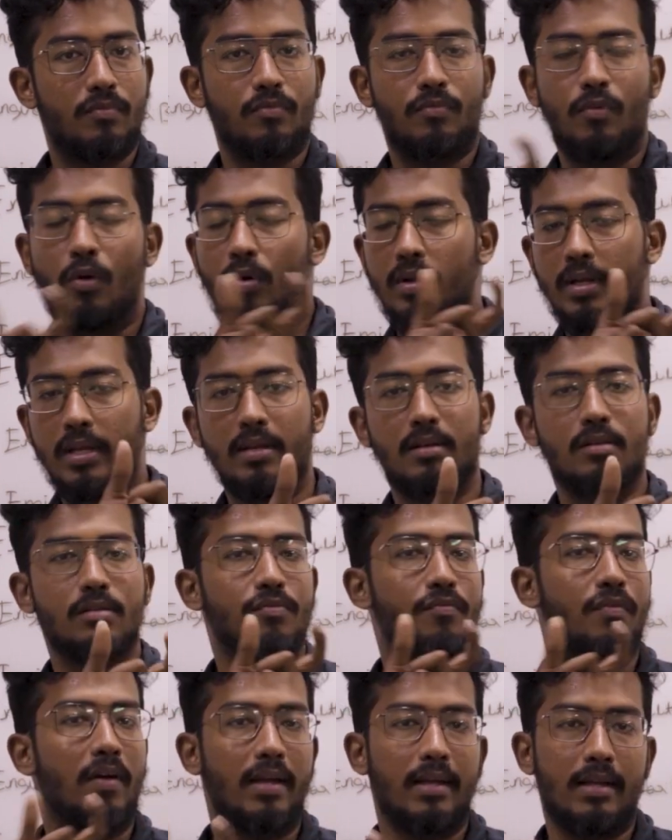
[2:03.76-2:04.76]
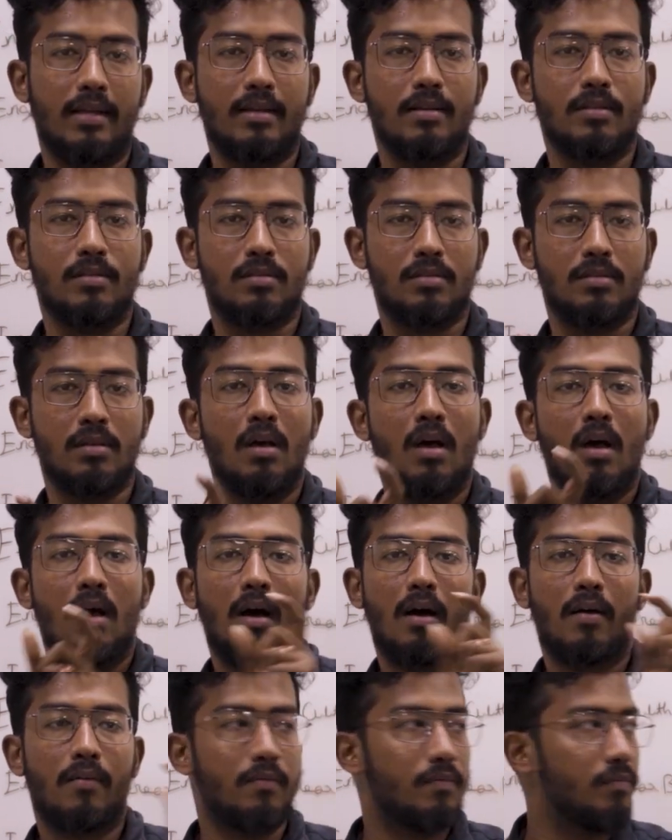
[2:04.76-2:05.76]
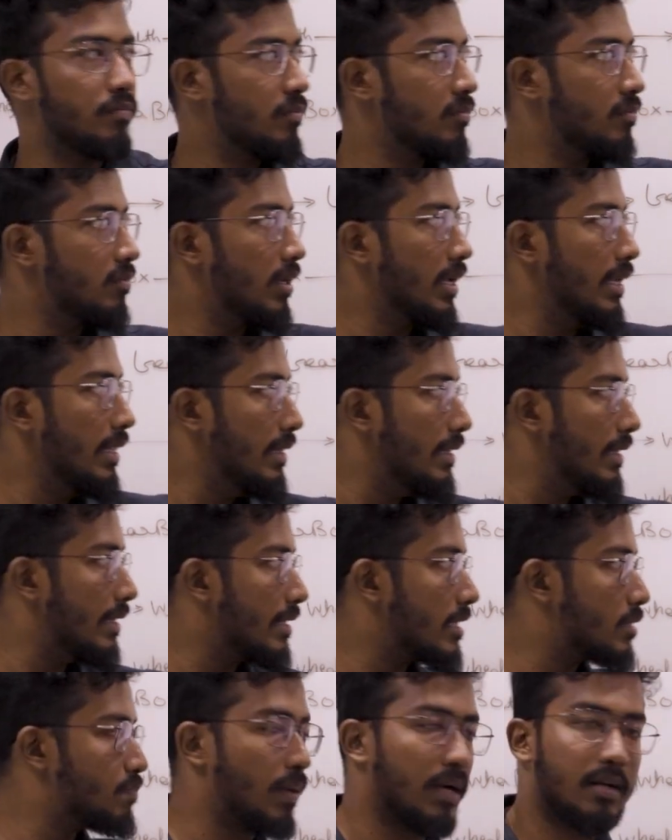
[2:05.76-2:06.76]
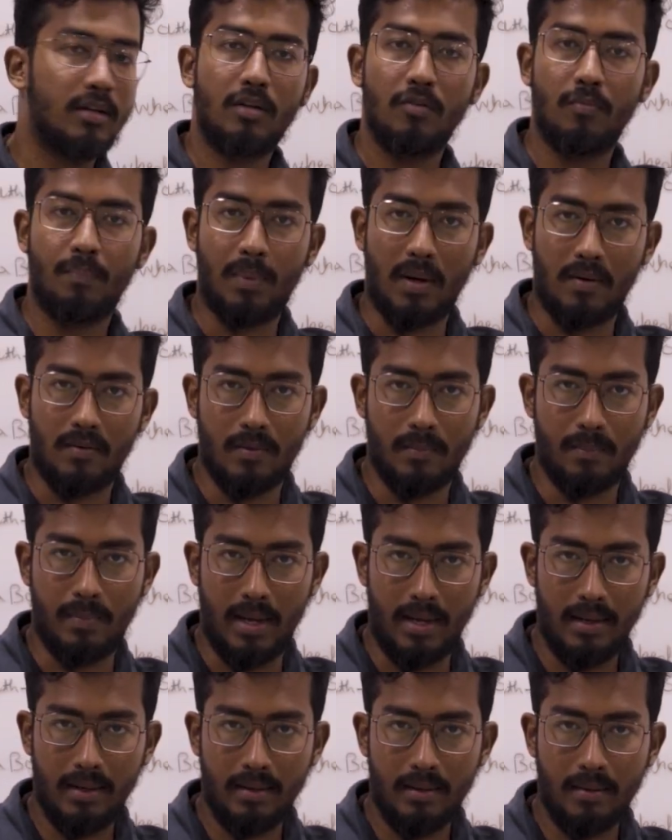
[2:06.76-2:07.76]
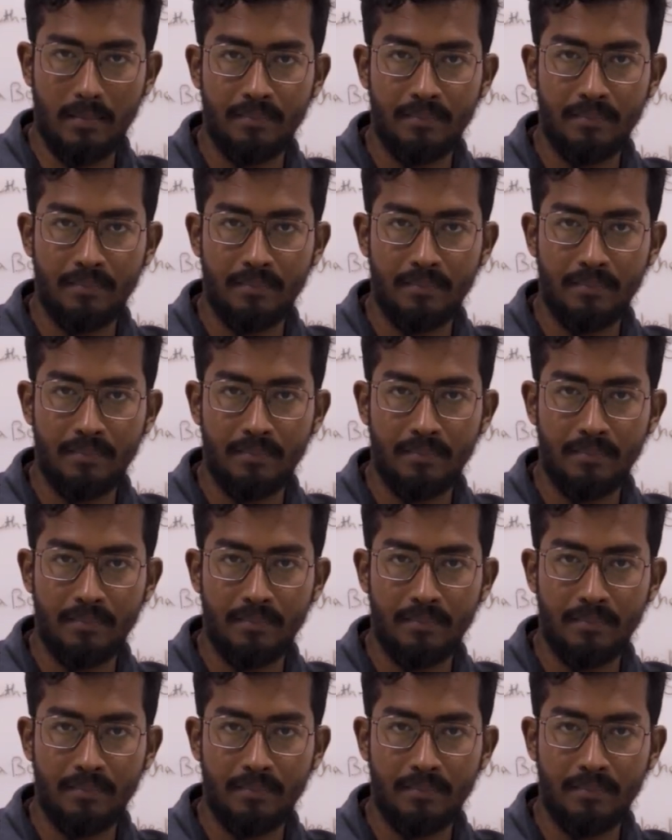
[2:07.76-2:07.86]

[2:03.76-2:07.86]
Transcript: 4 gears, 5 gears in the respective power band,